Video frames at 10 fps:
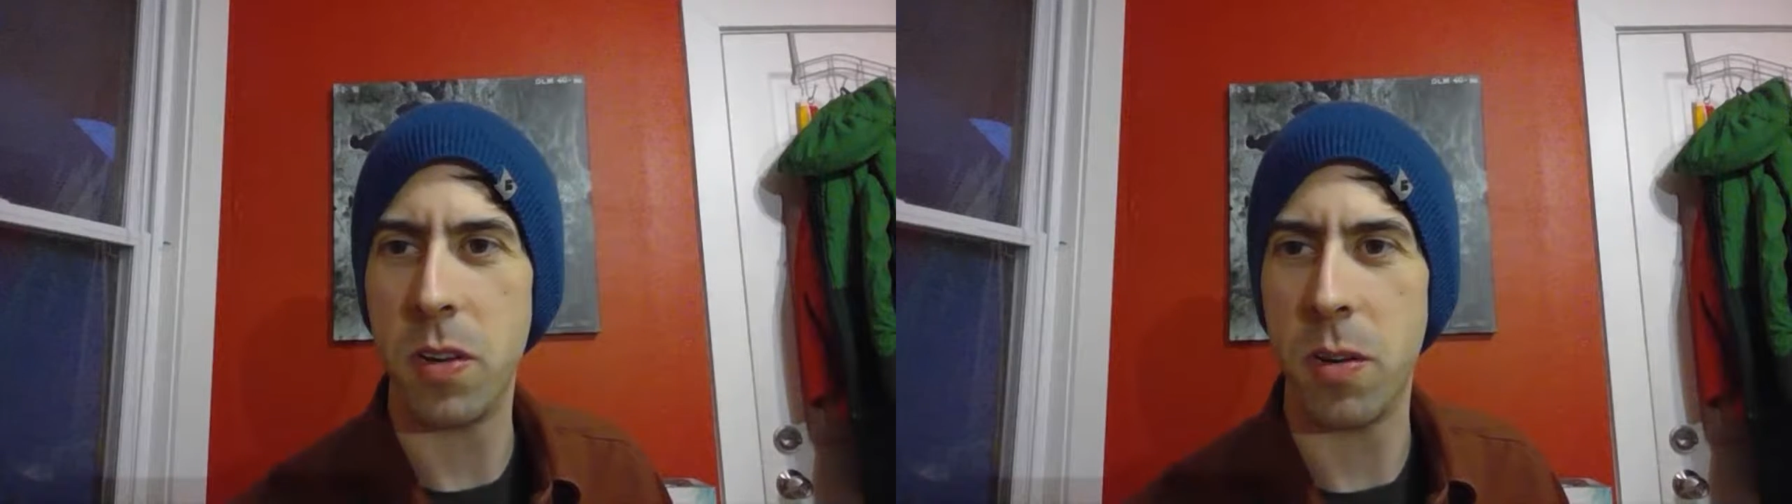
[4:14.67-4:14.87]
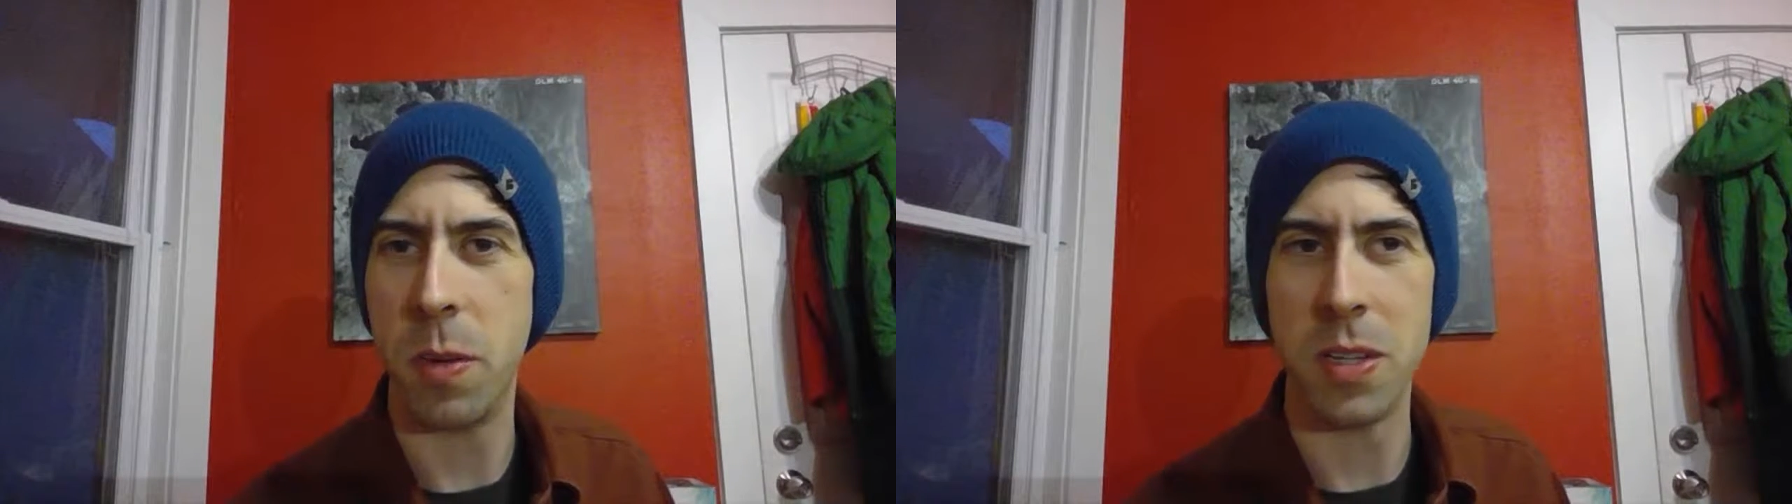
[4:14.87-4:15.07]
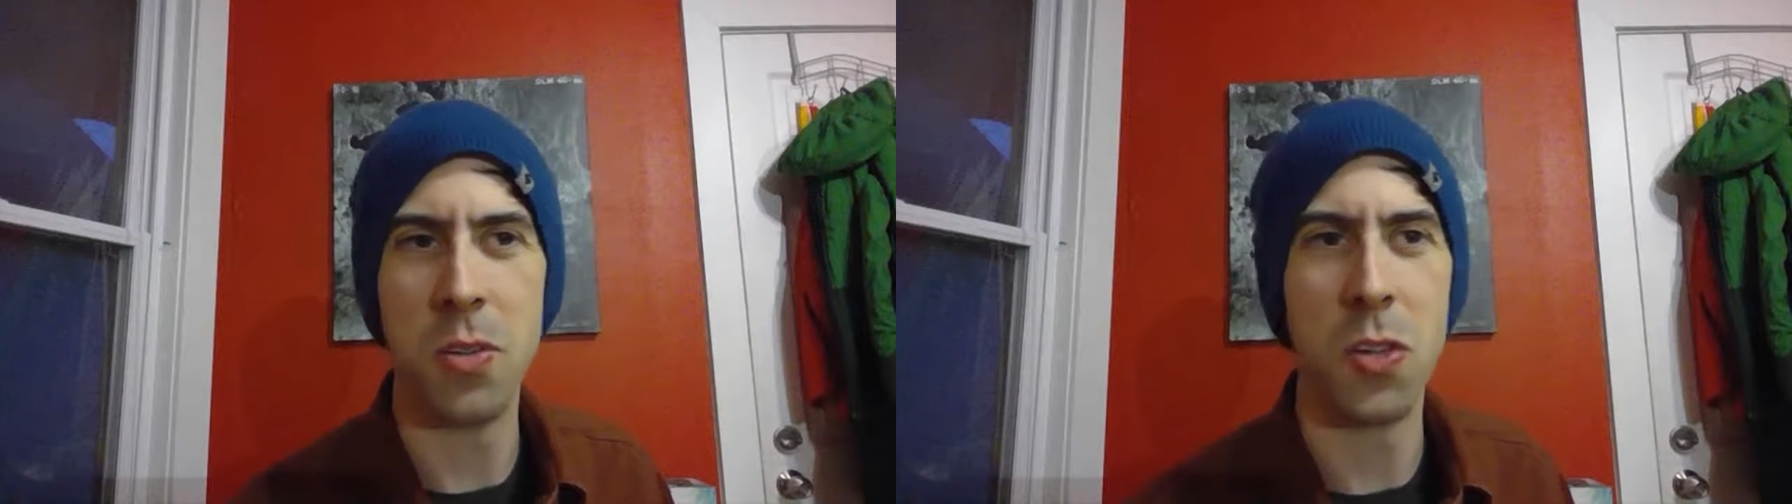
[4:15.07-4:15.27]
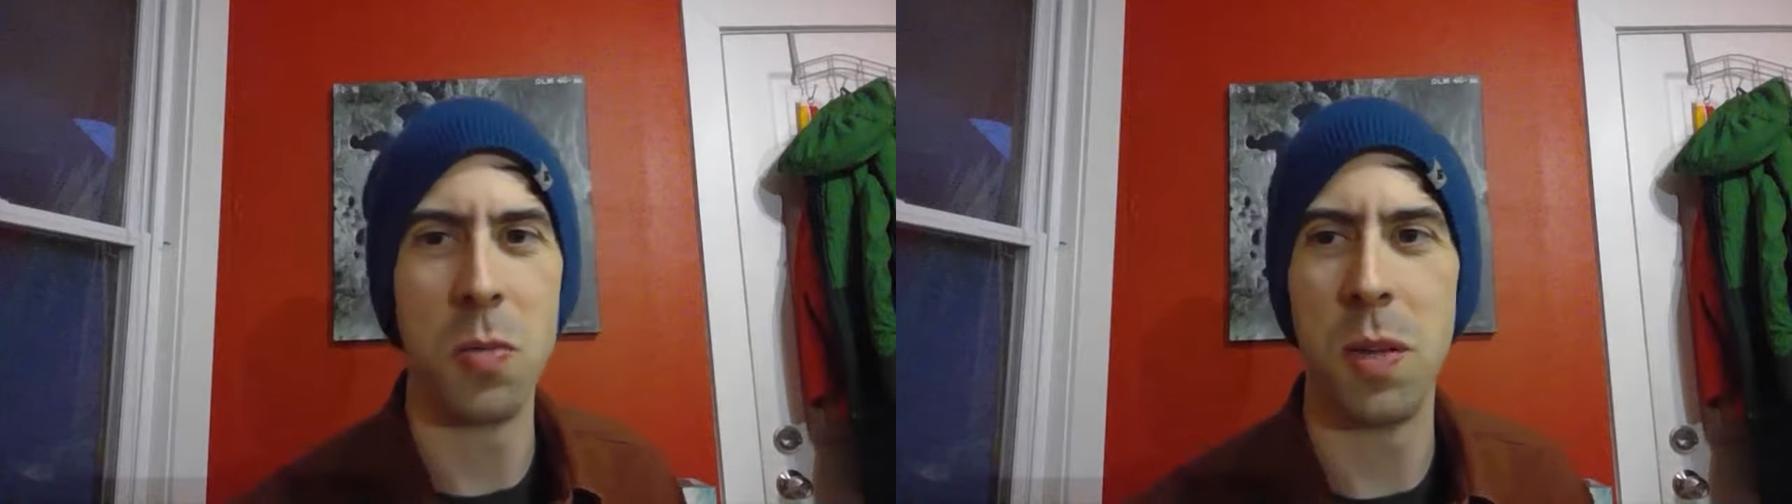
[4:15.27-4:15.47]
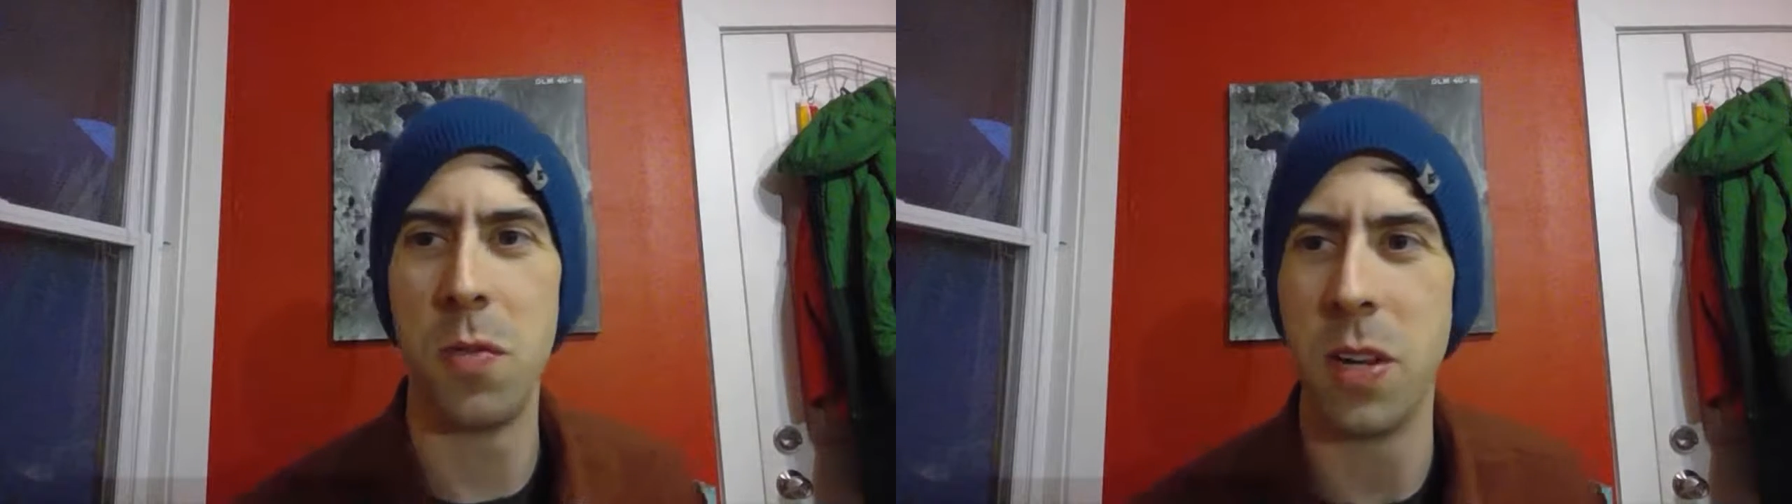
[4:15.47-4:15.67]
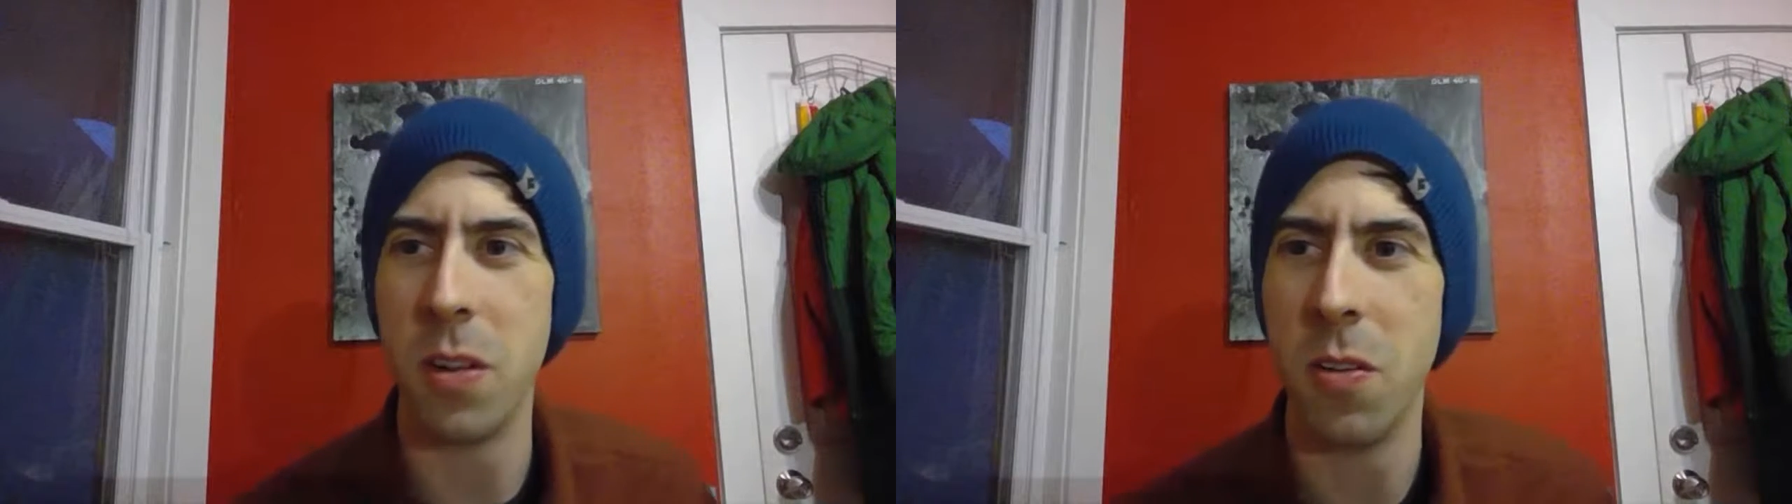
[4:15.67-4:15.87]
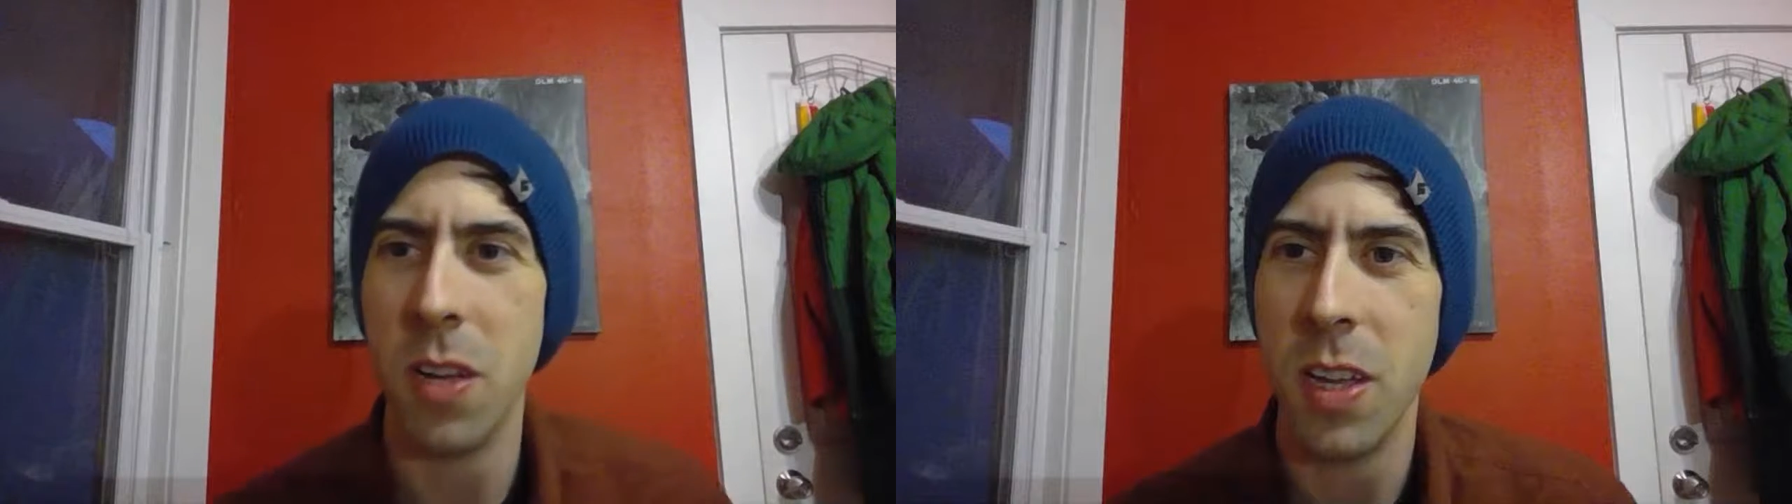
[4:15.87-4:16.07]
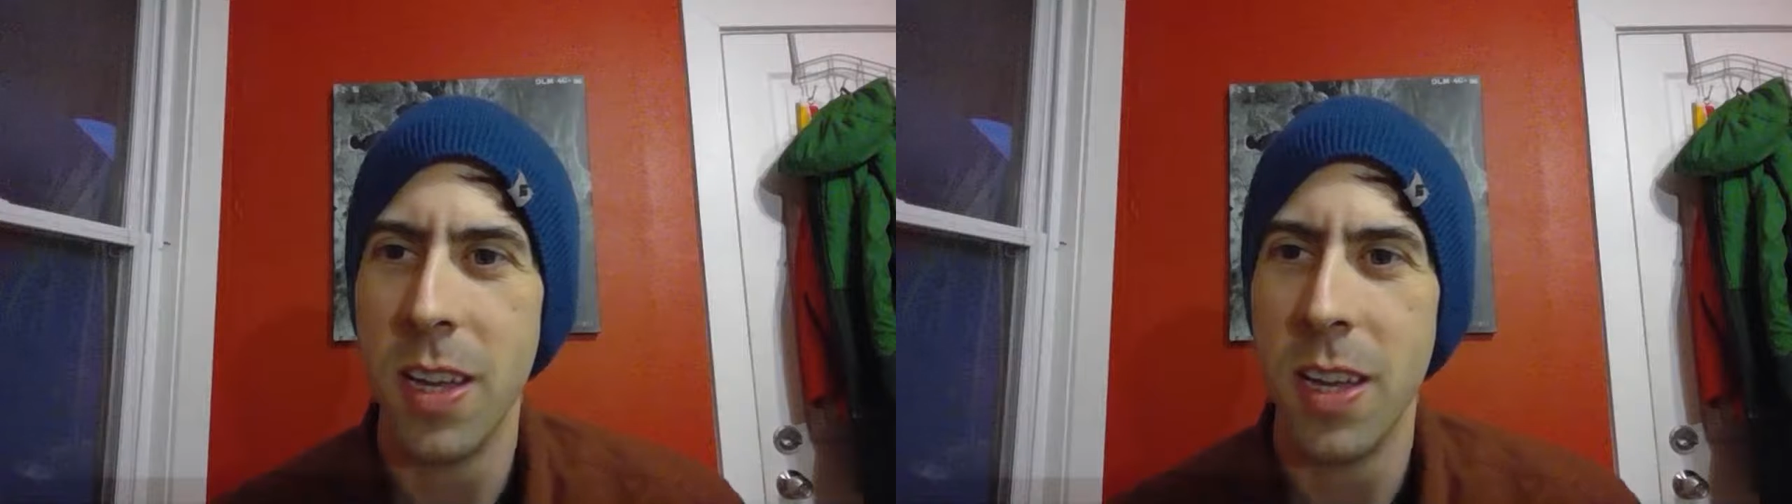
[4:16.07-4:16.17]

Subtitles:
on my YouTube live video.